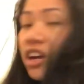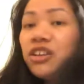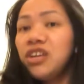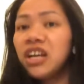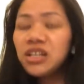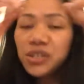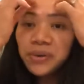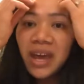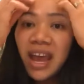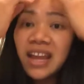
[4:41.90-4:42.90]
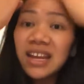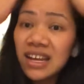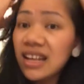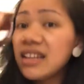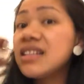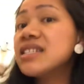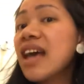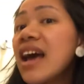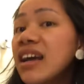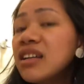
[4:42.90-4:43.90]
And you can do any
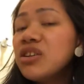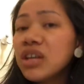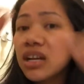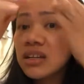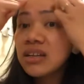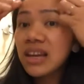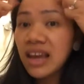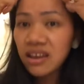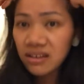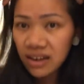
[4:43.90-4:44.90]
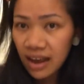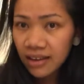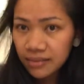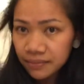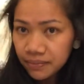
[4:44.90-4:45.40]
design. You can layer like,